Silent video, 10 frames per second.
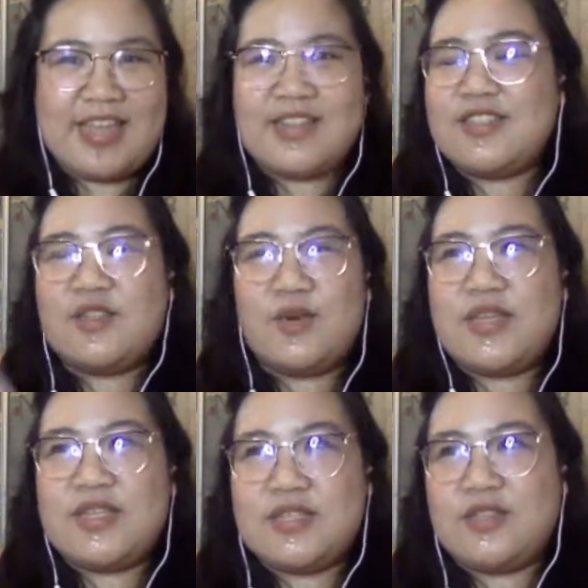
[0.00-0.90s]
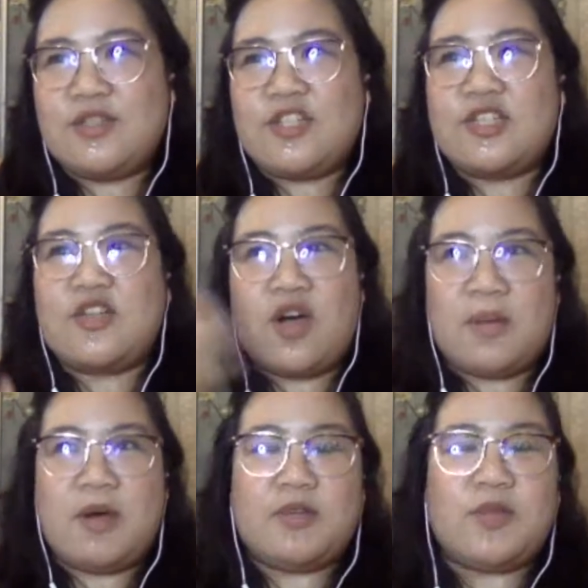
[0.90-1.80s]
and it's so easy to just talk
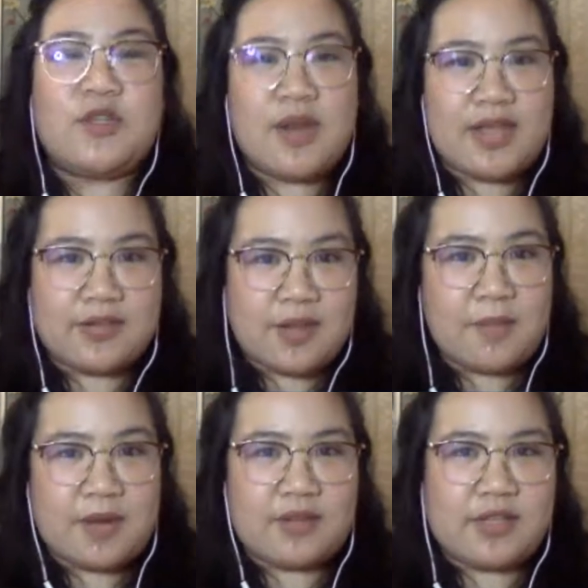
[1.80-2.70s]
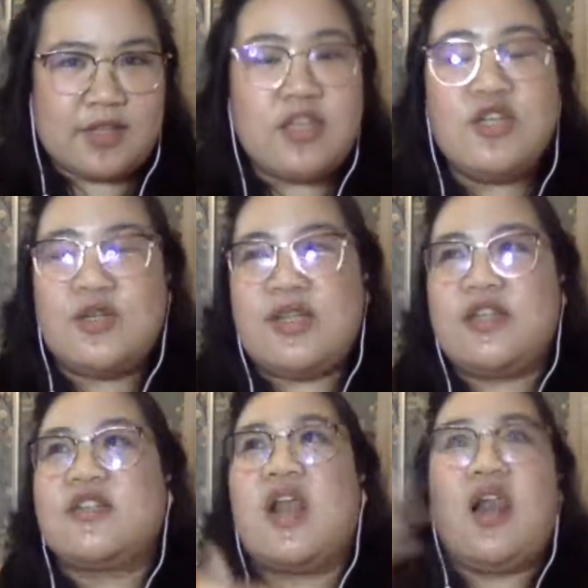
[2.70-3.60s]
about what you like about it, and usually
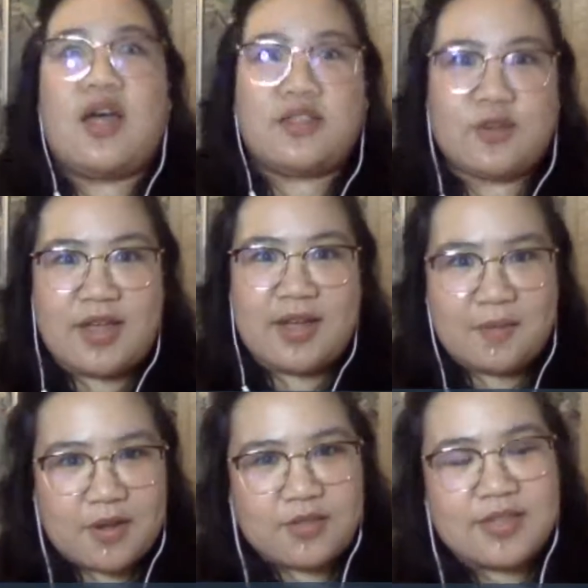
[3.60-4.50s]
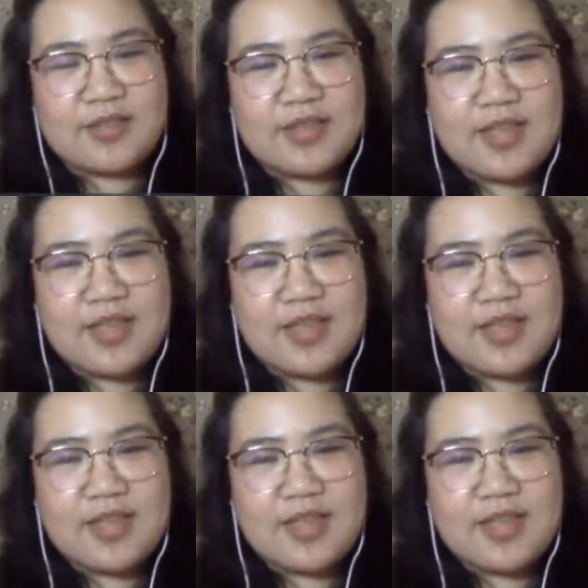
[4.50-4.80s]
there's a lot to like about it.